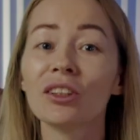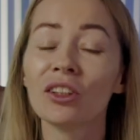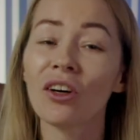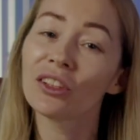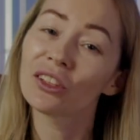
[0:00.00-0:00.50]

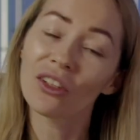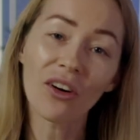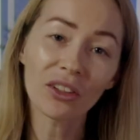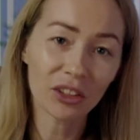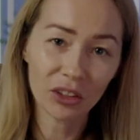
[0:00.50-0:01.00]
don't
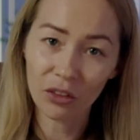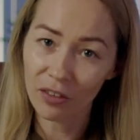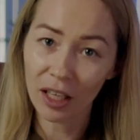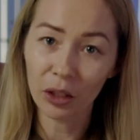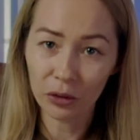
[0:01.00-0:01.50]
talk to your
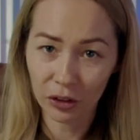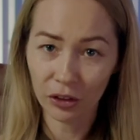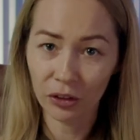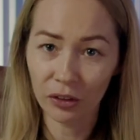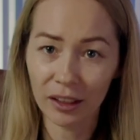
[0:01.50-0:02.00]
fellow
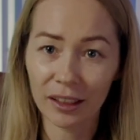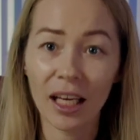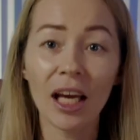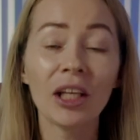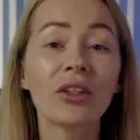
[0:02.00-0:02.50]
students.
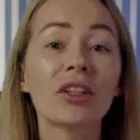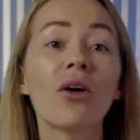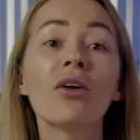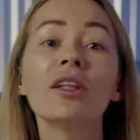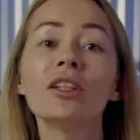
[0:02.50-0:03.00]
You can
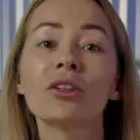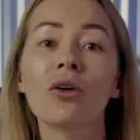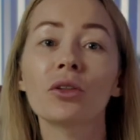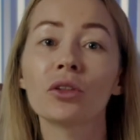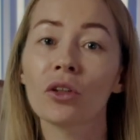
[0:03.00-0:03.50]
only
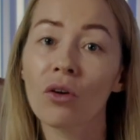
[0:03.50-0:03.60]
talk to your